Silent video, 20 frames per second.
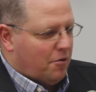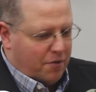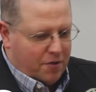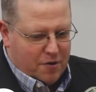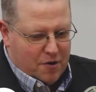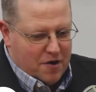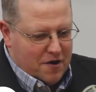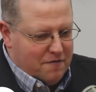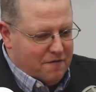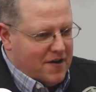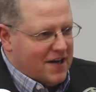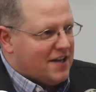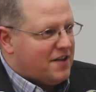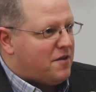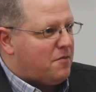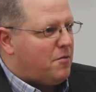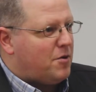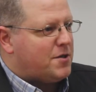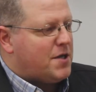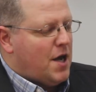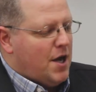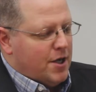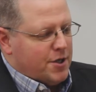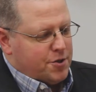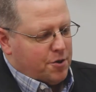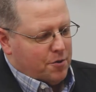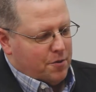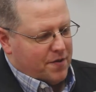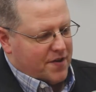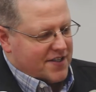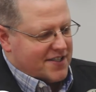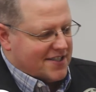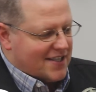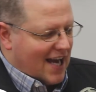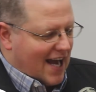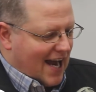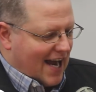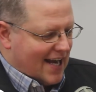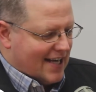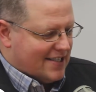30 feet at the most. So the
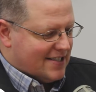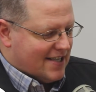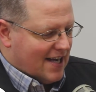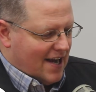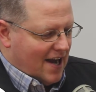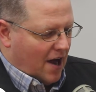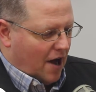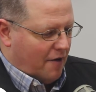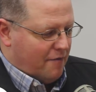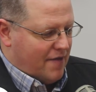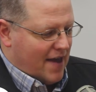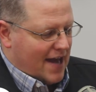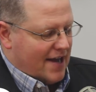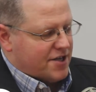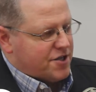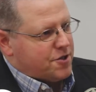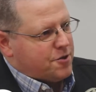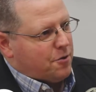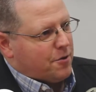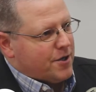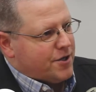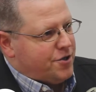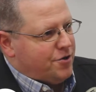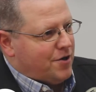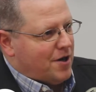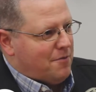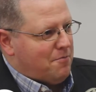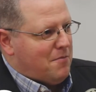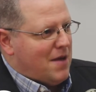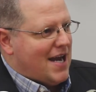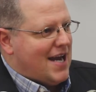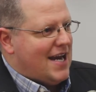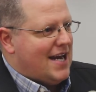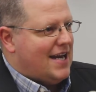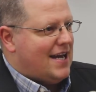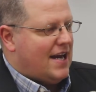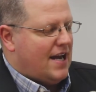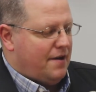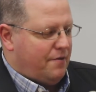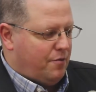size of that storage unit
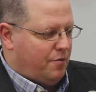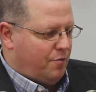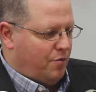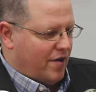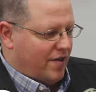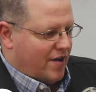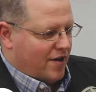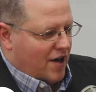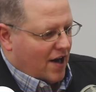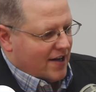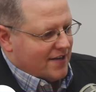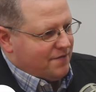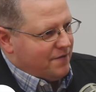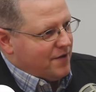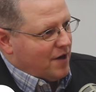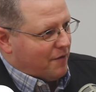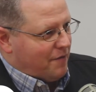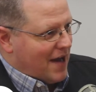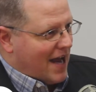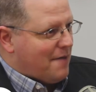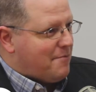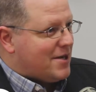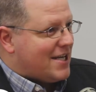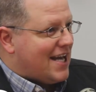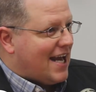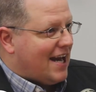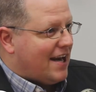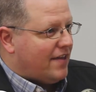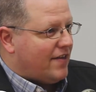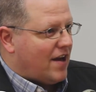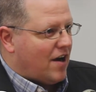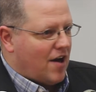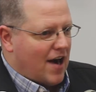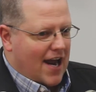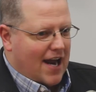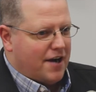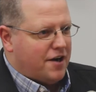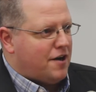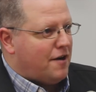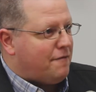with enough habitat in there
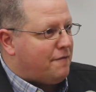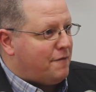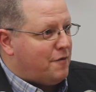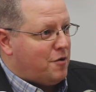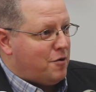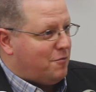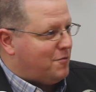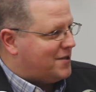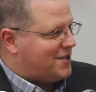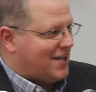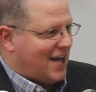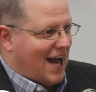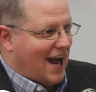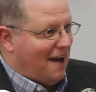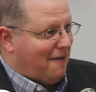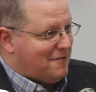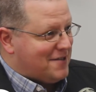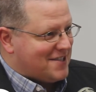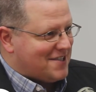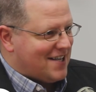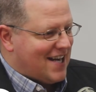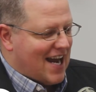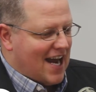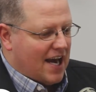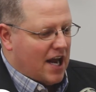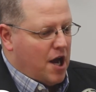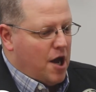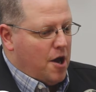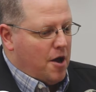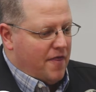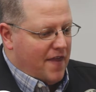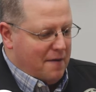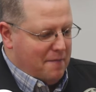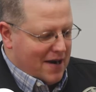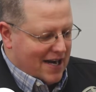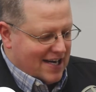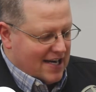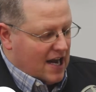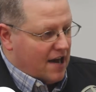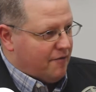and enough food, which they obviously had, they
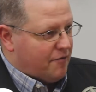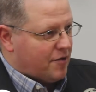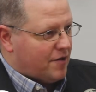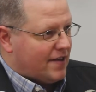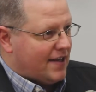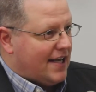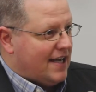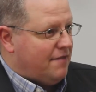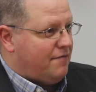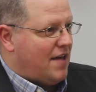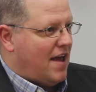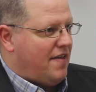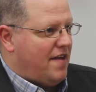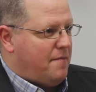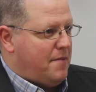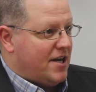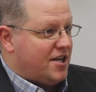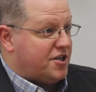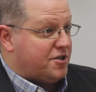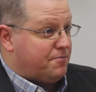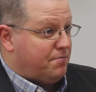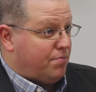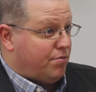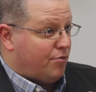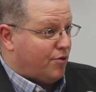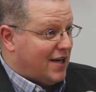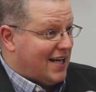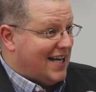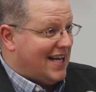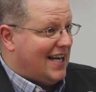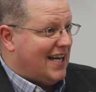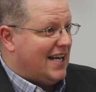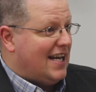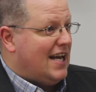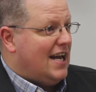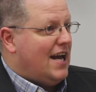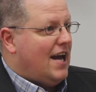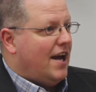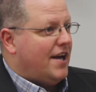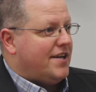may never leave that. They may just breed
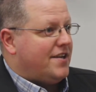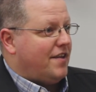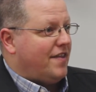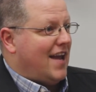until